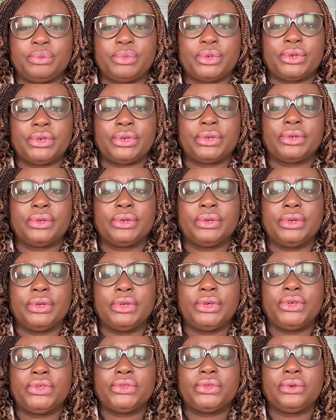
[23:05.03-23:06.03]
book.
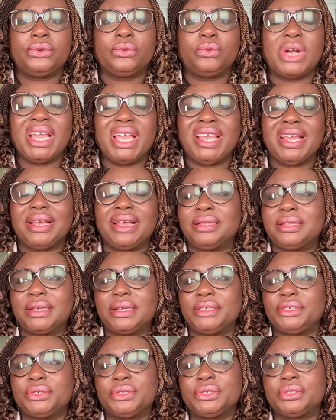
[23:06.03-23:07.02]
So why can't I
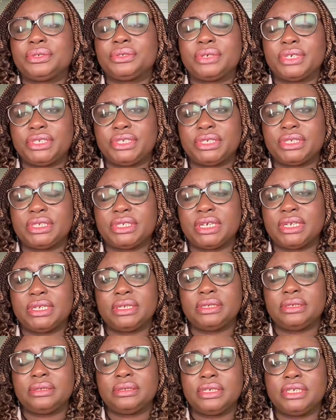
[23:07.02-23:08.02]
just stretch it
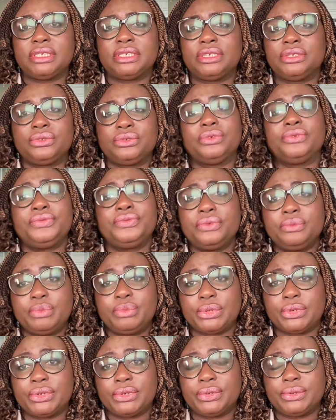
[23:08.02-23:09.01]
and listen to a full
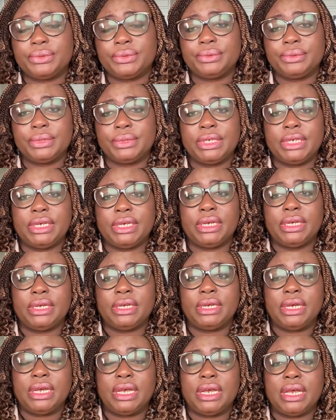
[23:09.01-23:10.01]
book?
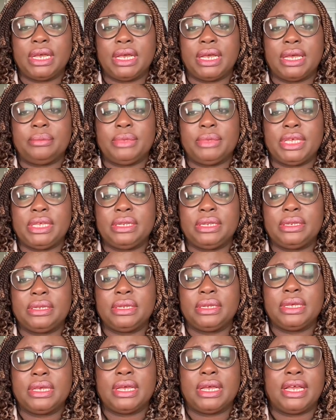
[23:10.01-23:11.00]
I mean,
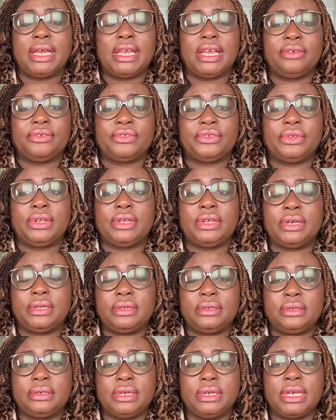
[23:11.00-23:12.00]
I have to
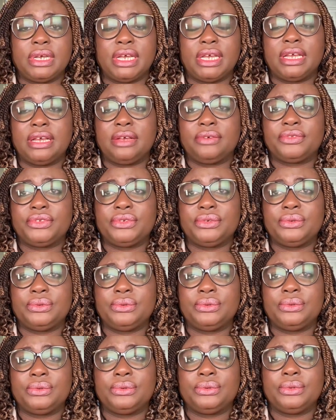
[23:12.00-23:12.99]
learn. I have
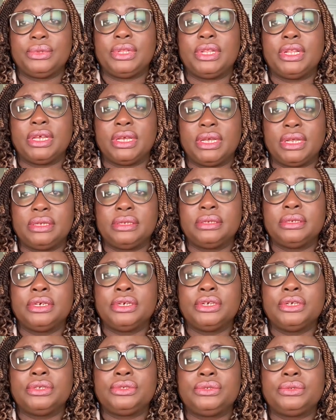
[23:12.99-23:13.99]
to learn
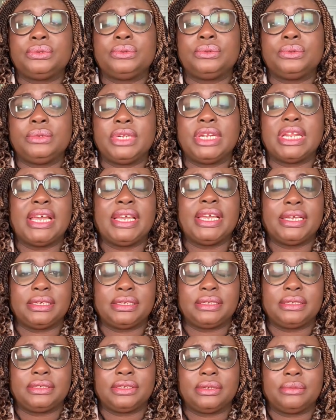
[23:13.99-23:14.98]
to like
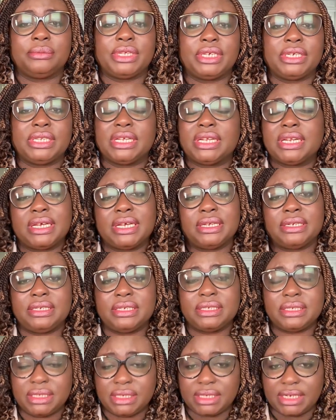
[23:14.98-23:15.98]
something that I
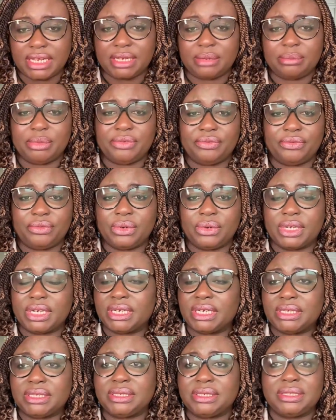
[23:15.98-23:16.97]
didn't like before and
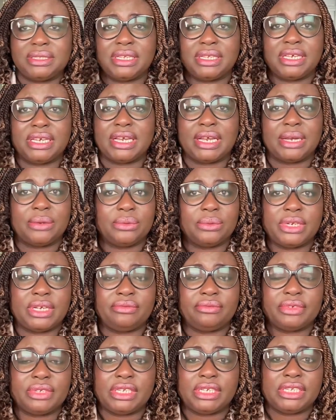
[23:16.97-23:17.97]
I didn't think I would
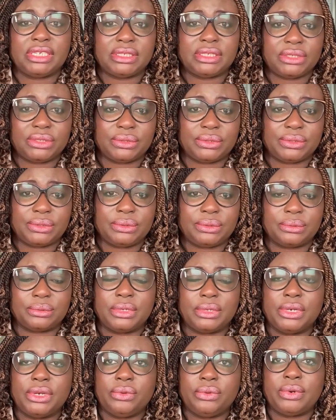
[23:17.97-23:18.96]
ever need to do.
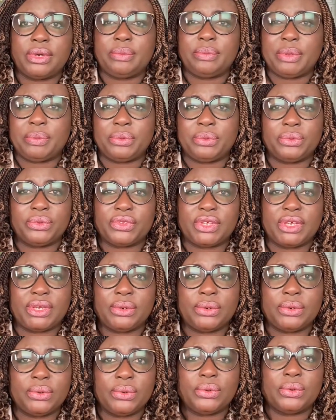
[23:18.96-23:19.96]
When people say,
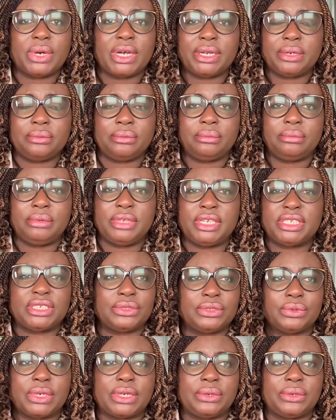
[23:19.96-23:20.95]
"Oh, I listen
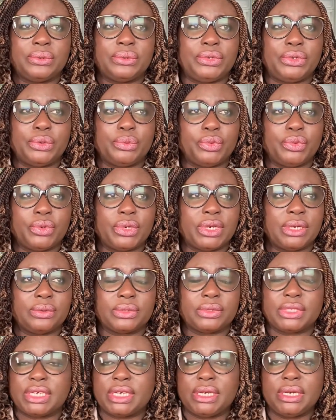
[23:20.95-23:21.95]
to an audiobook," I will
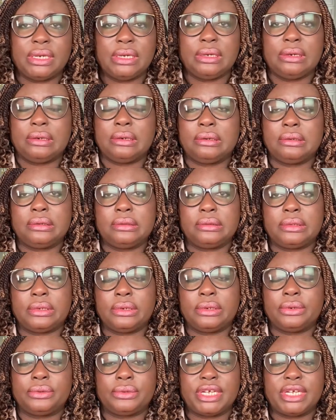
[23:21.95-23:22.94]
say, "Oh,
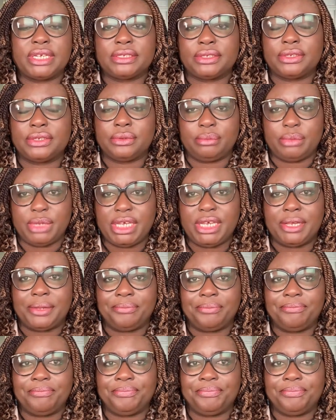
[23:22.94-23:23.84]
no, that's not me."